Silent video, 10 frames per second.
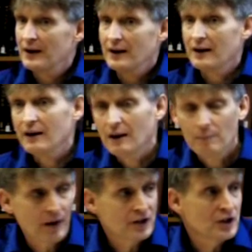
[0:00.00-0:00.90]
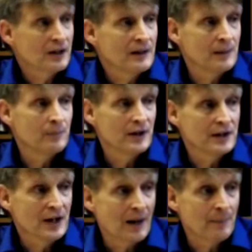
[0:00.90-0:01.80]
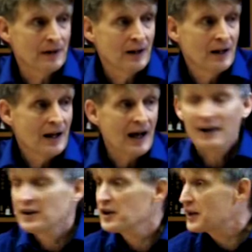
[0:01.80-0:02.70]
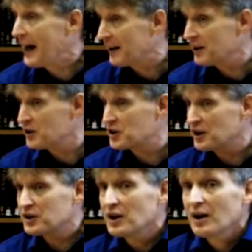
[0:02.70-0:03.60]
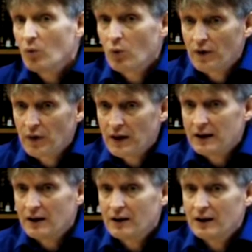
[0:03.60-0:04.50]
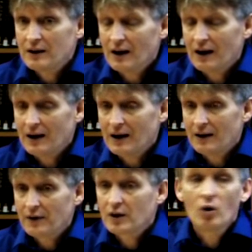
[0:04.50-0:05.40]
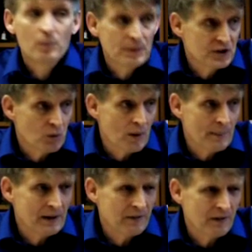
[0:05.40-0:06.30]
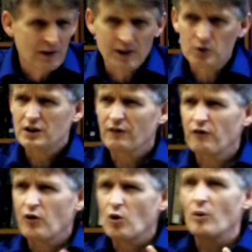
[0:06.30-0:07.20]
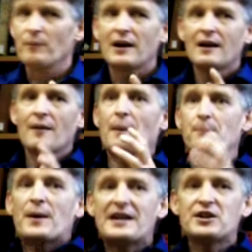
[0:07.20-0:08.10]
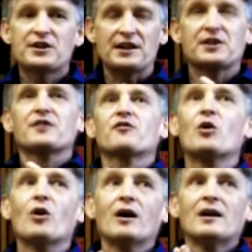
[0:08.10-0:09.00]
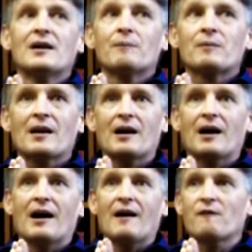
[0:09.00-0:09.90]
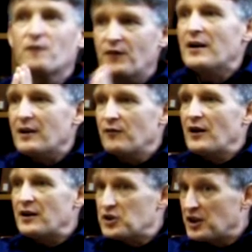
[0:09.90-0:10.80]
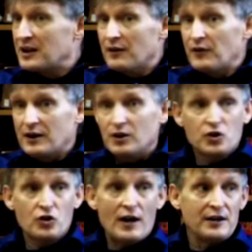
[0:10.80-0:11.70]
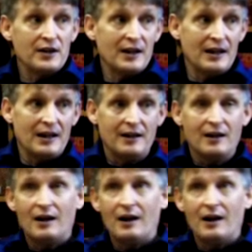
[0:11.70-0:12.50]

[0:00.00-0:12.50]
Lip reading: in Braja, in Vrindavan, and his dalliances with the gopis, the women of the village, which have formed the basis for a very, very significant trend in